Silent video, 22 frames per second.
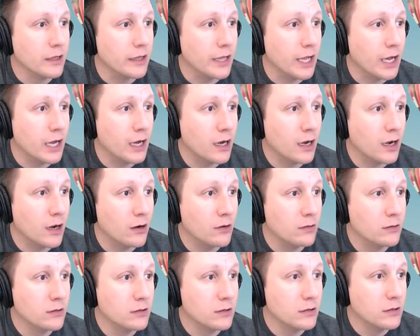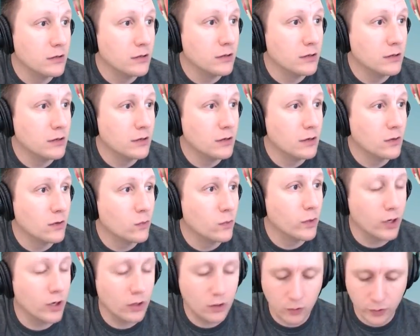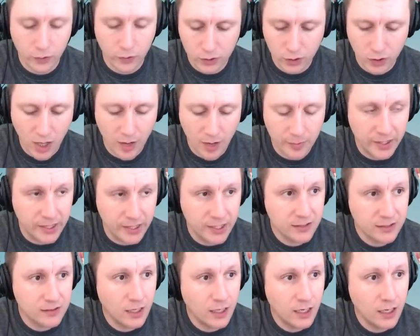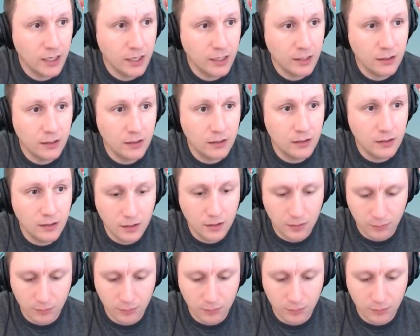Now we're going to copy this line,